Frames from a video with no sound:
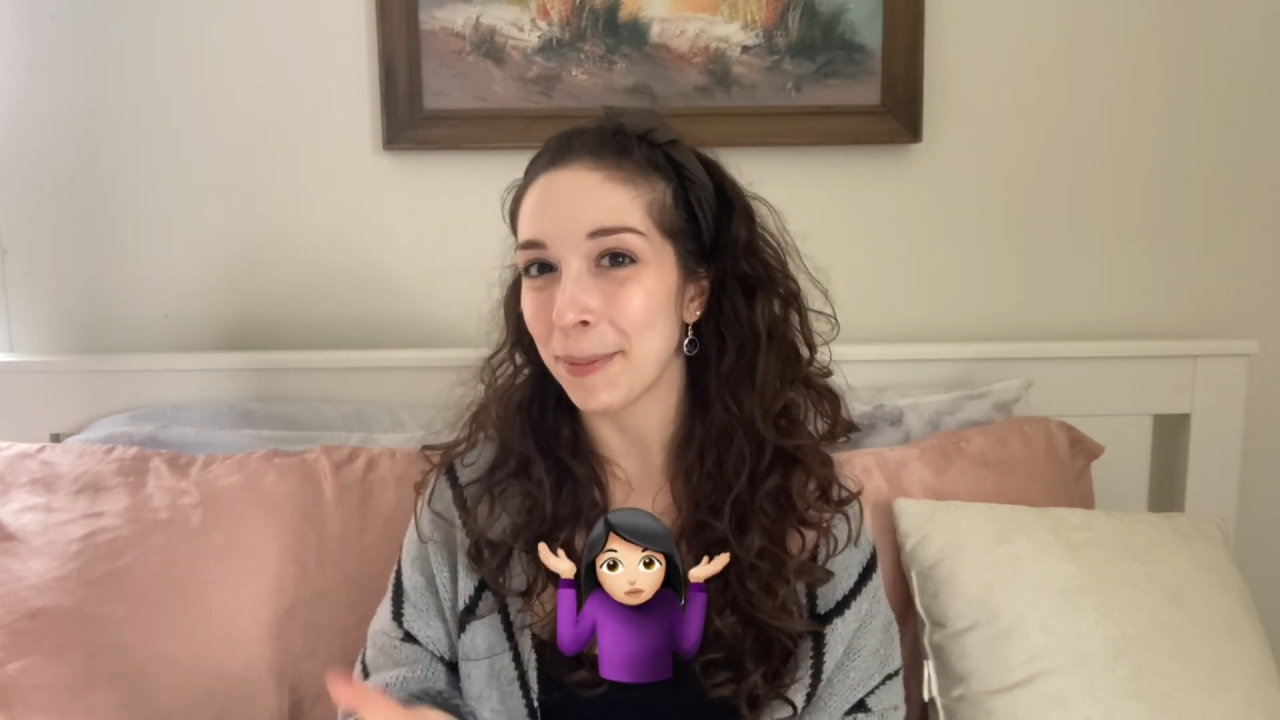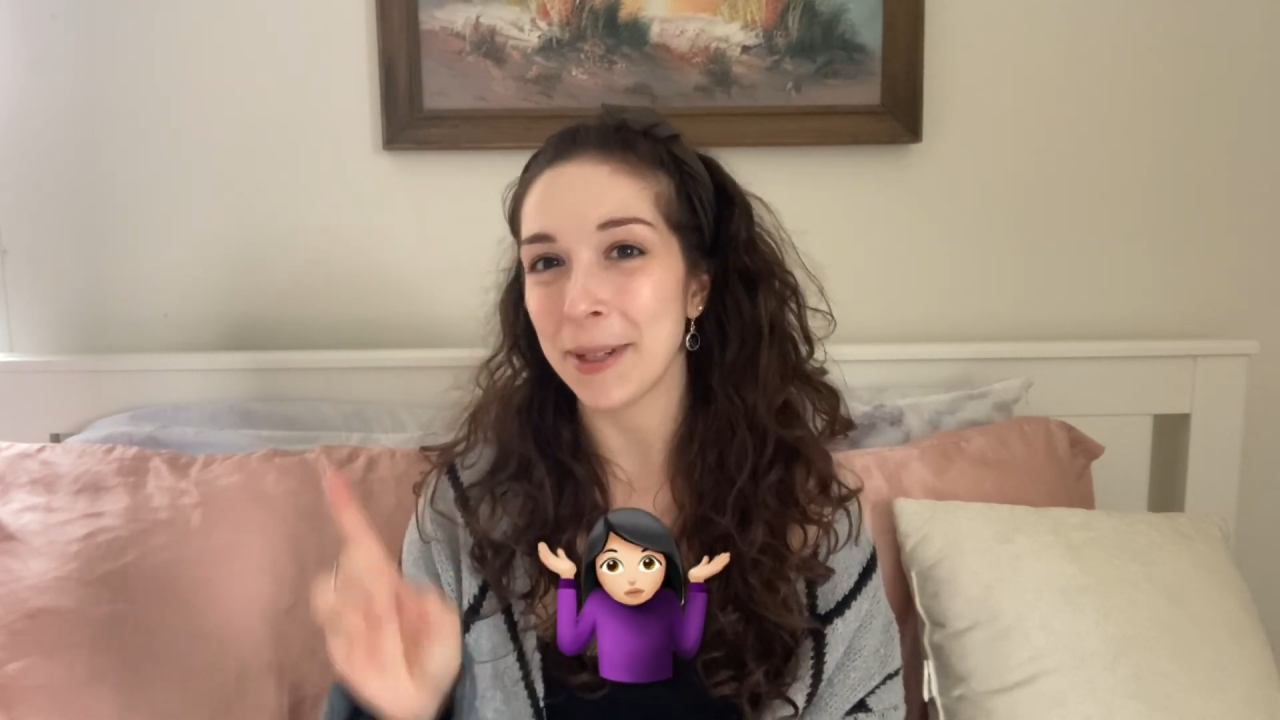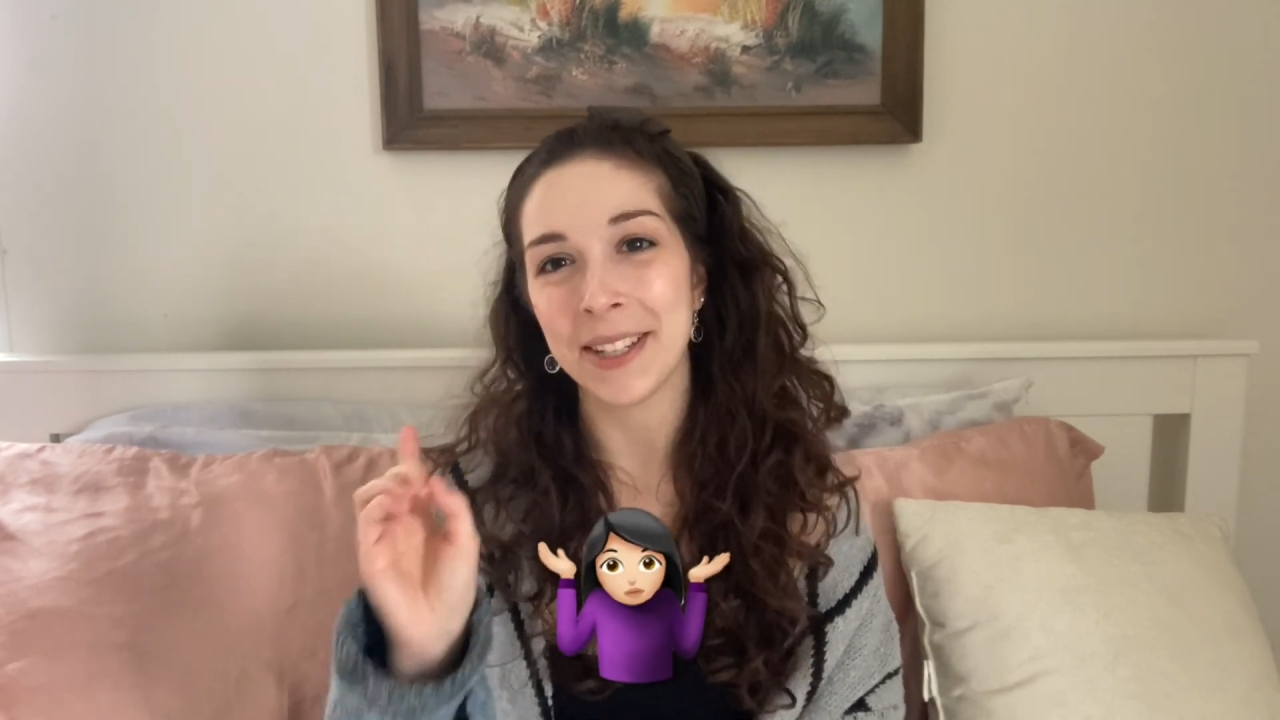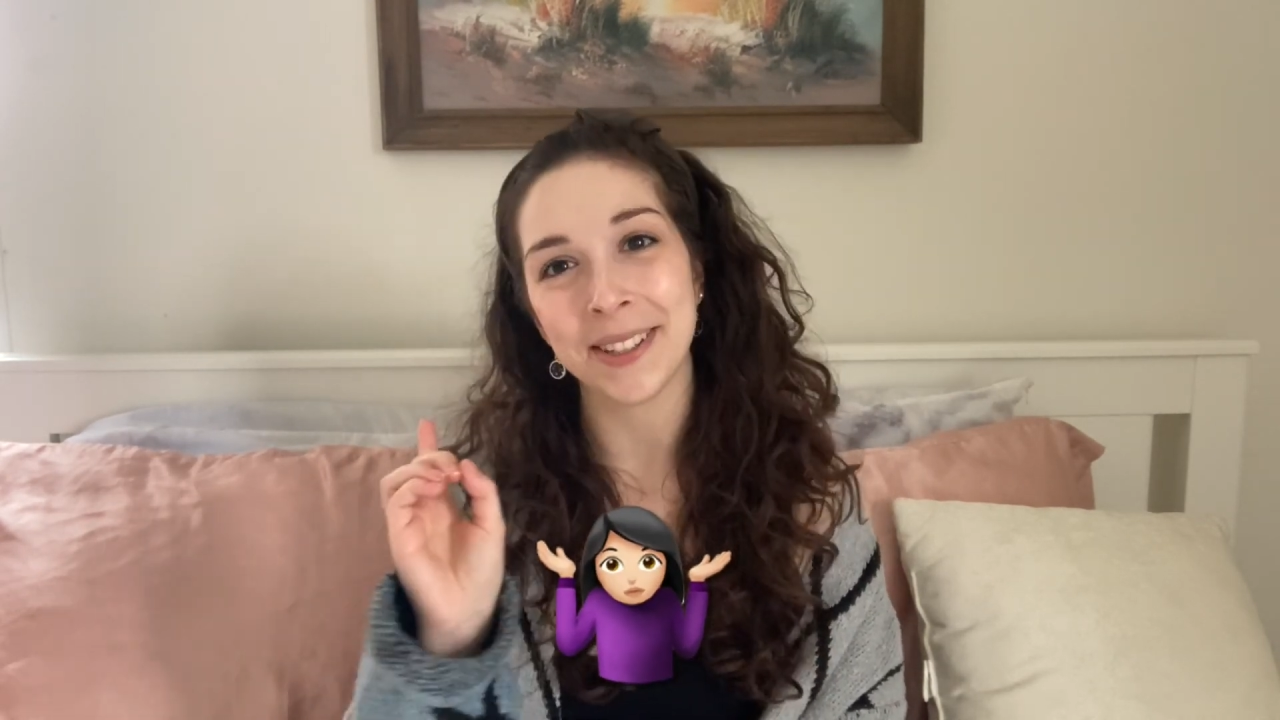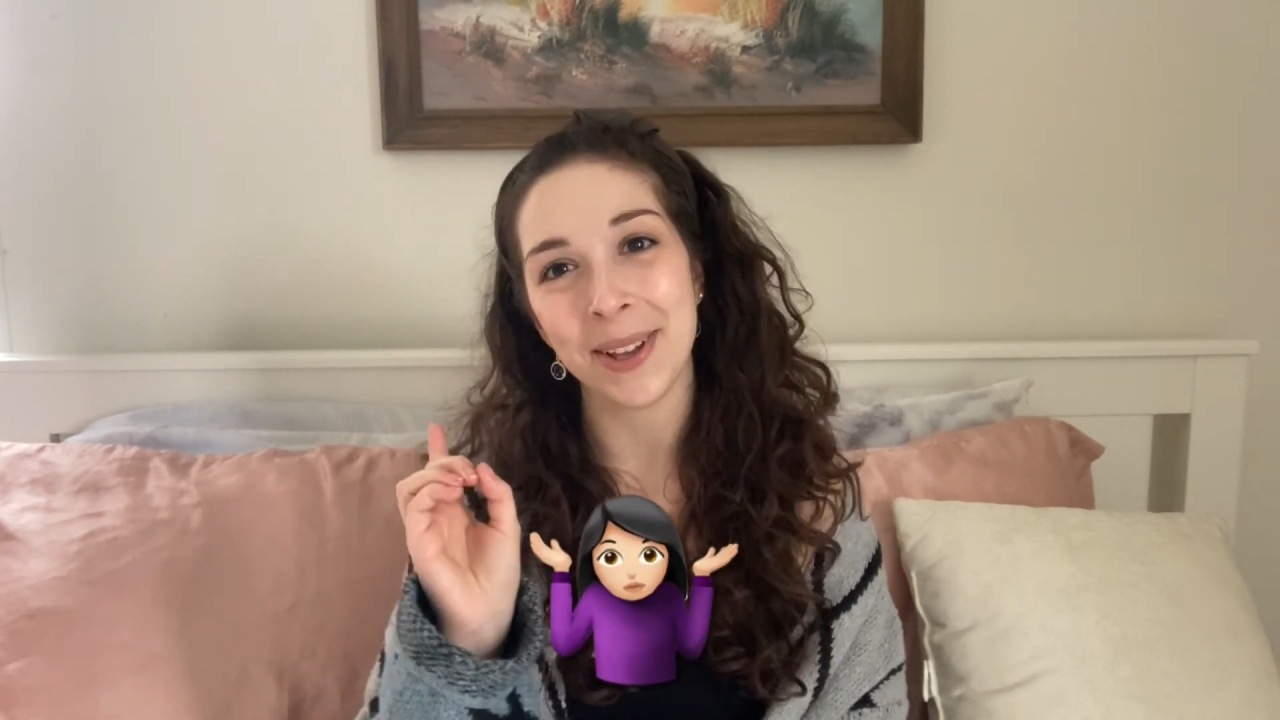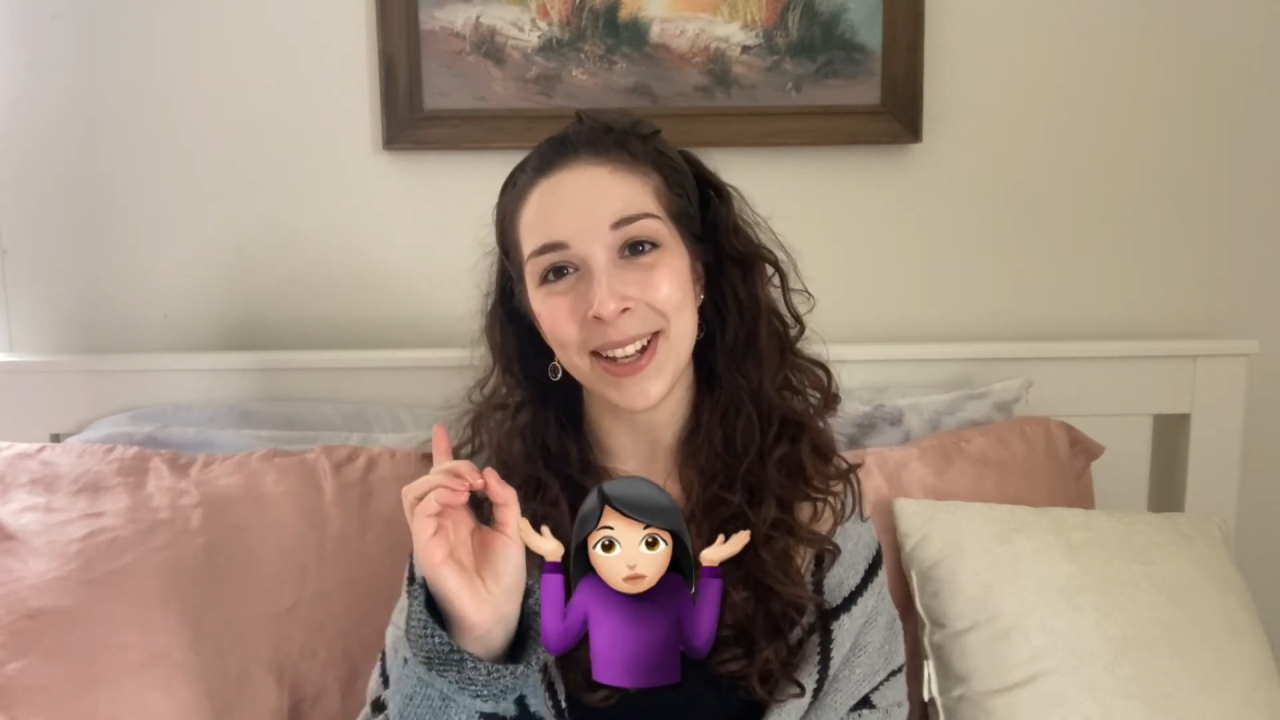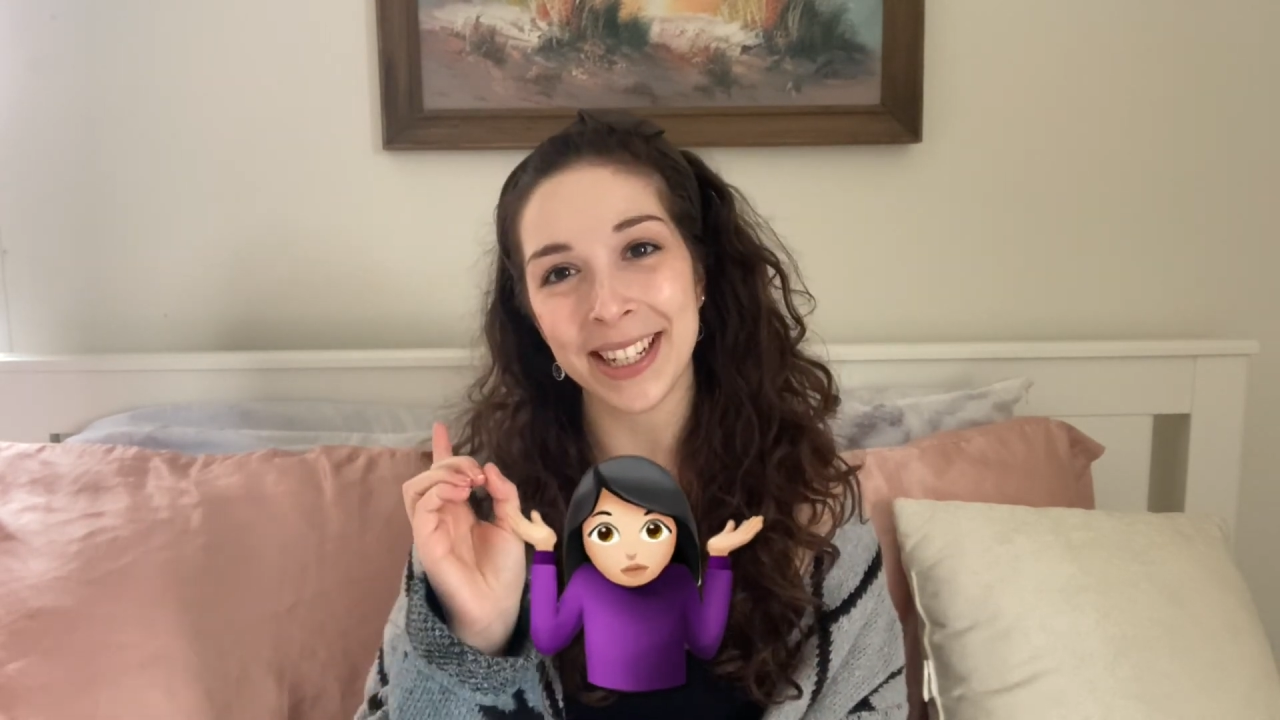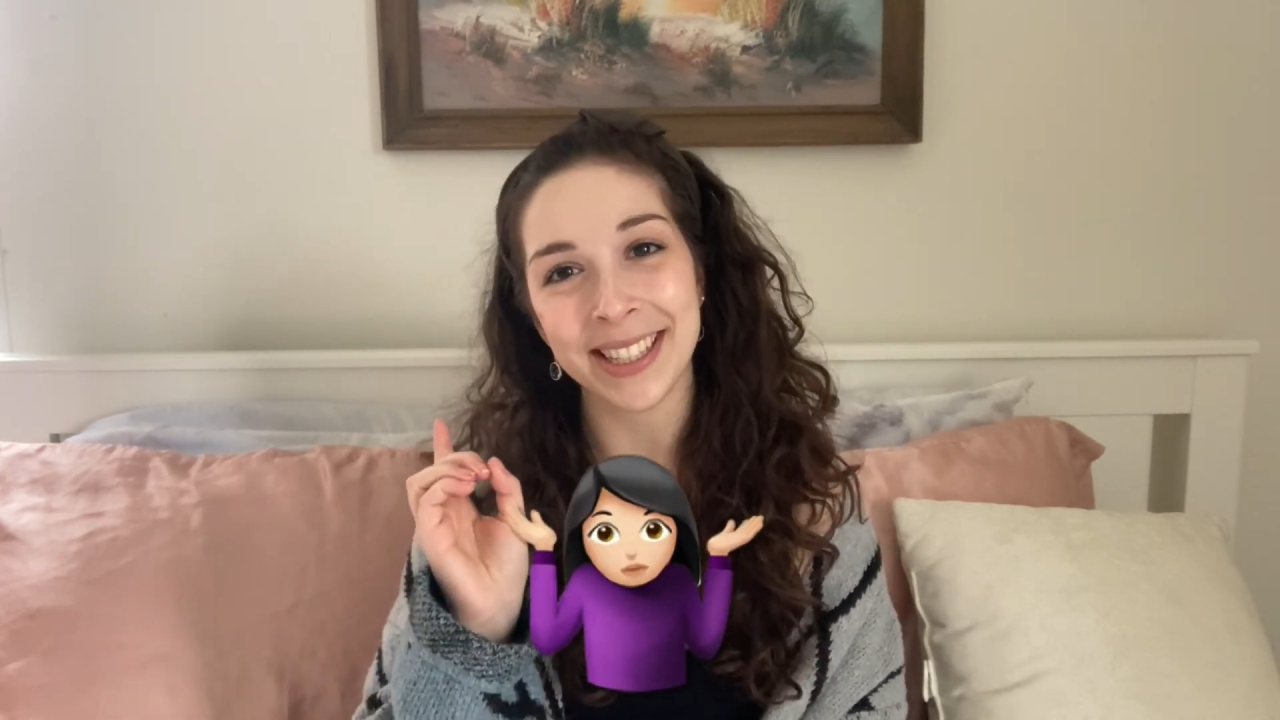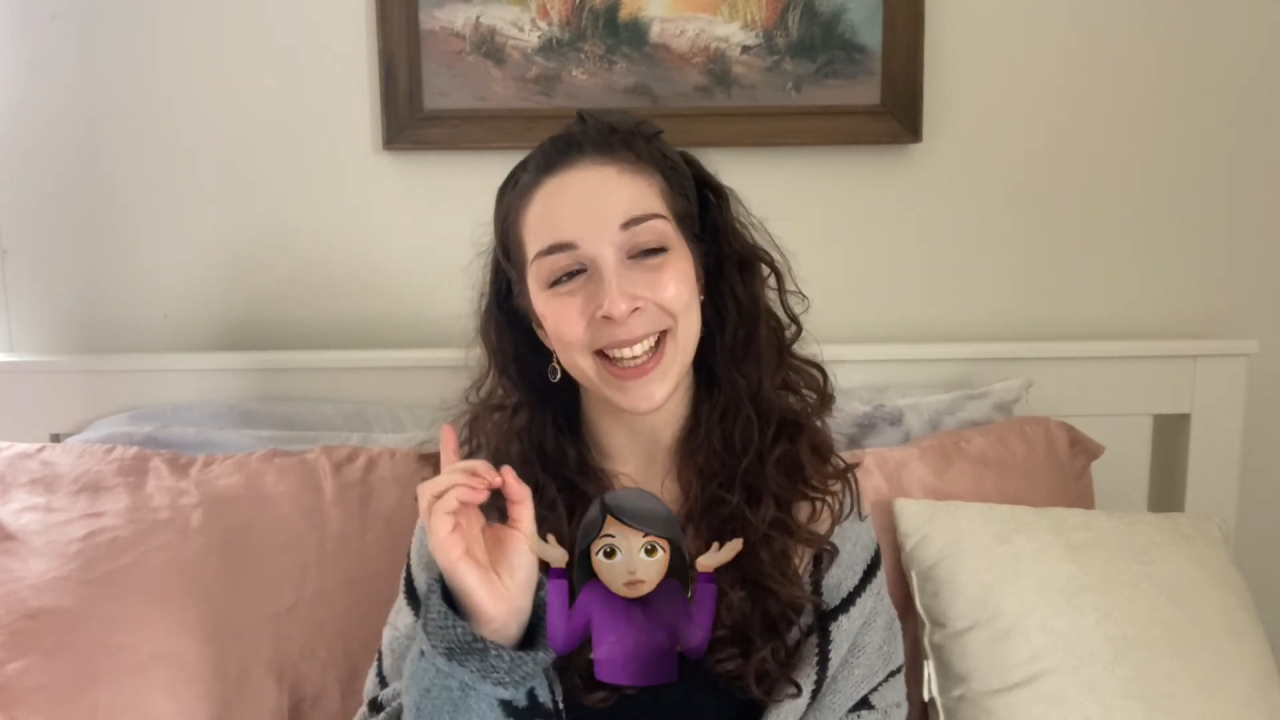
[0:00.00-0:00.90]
because that is the